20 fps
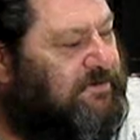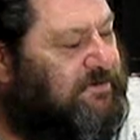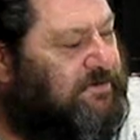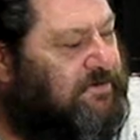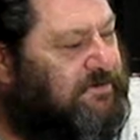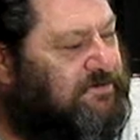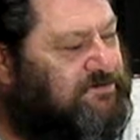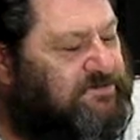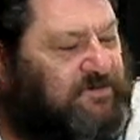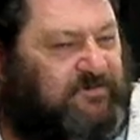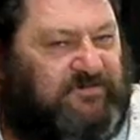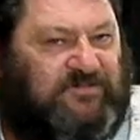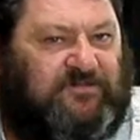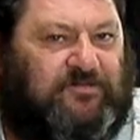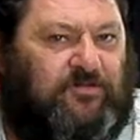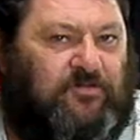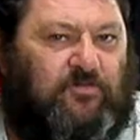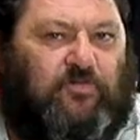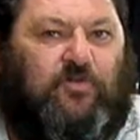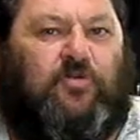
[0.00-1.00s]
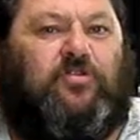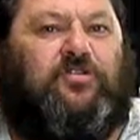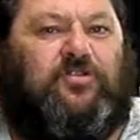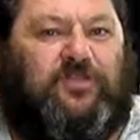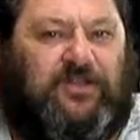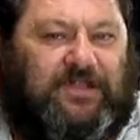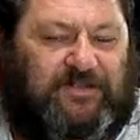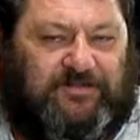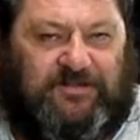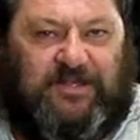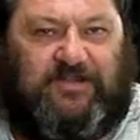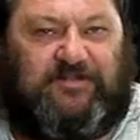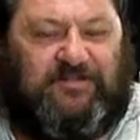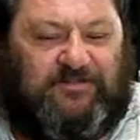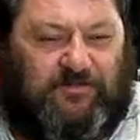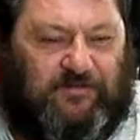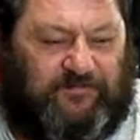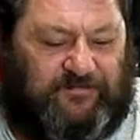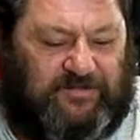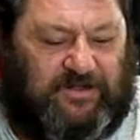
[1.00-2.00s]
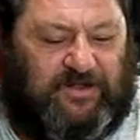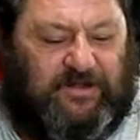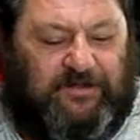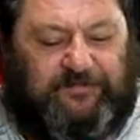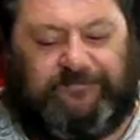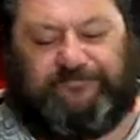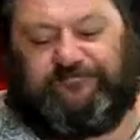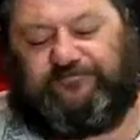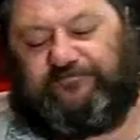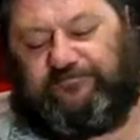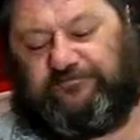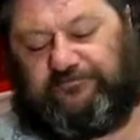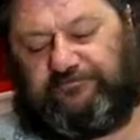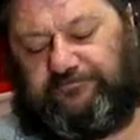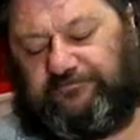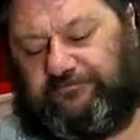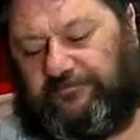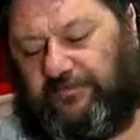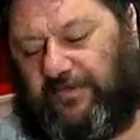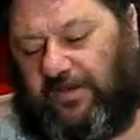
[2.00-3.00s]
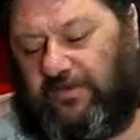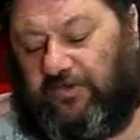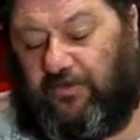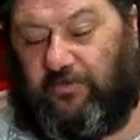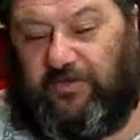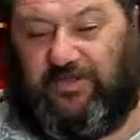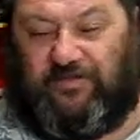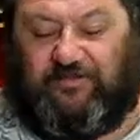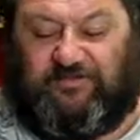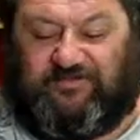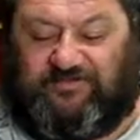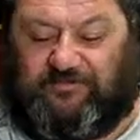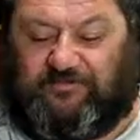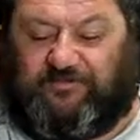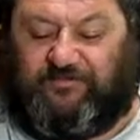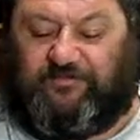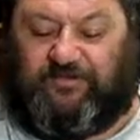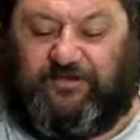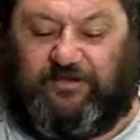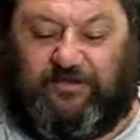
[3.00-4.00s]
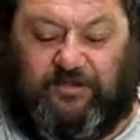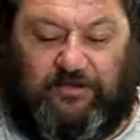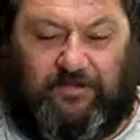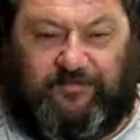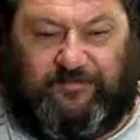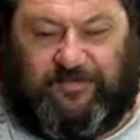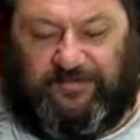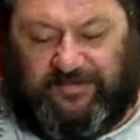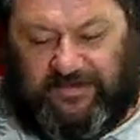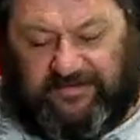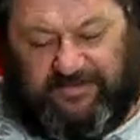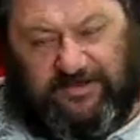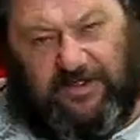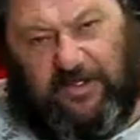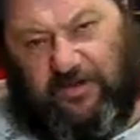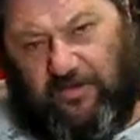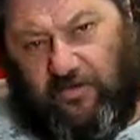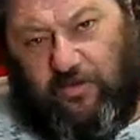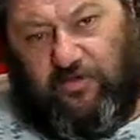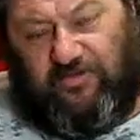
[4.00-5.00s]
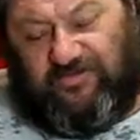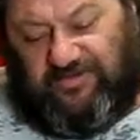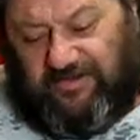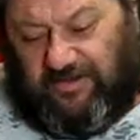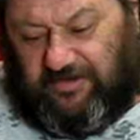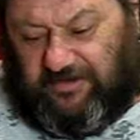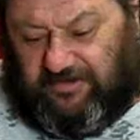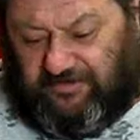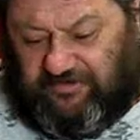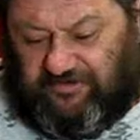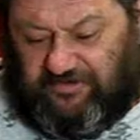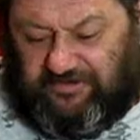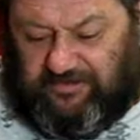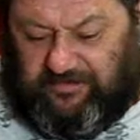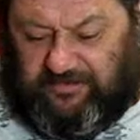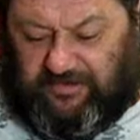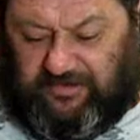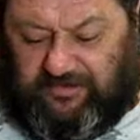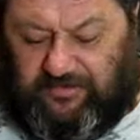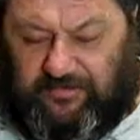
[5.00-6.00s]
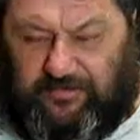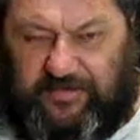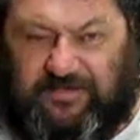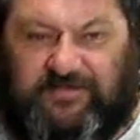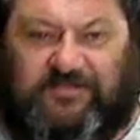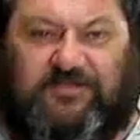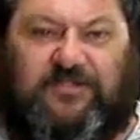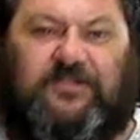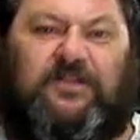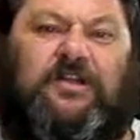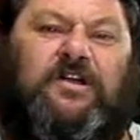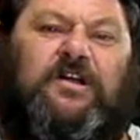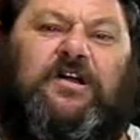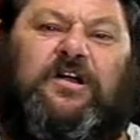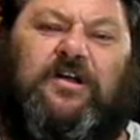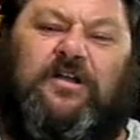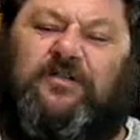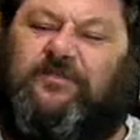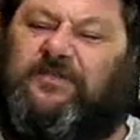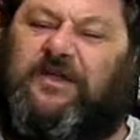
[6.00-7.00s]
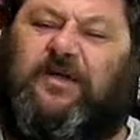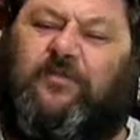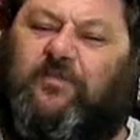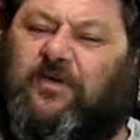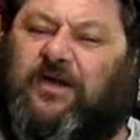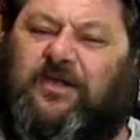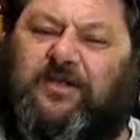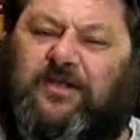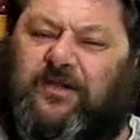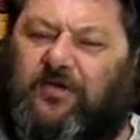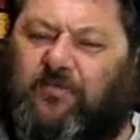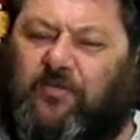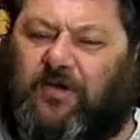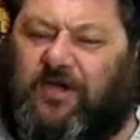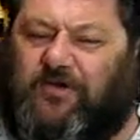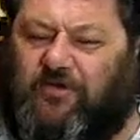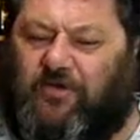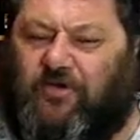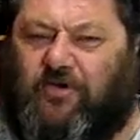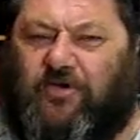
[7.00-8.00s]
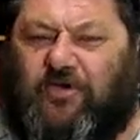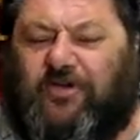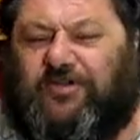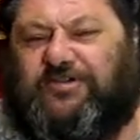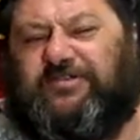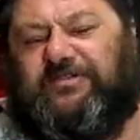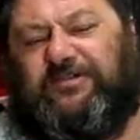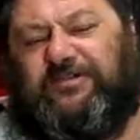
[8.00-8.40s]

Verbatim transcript: and gypsum to the water to get that softer New England sort of feel and I think that's also contributing a little bit so that won't, won't hurt.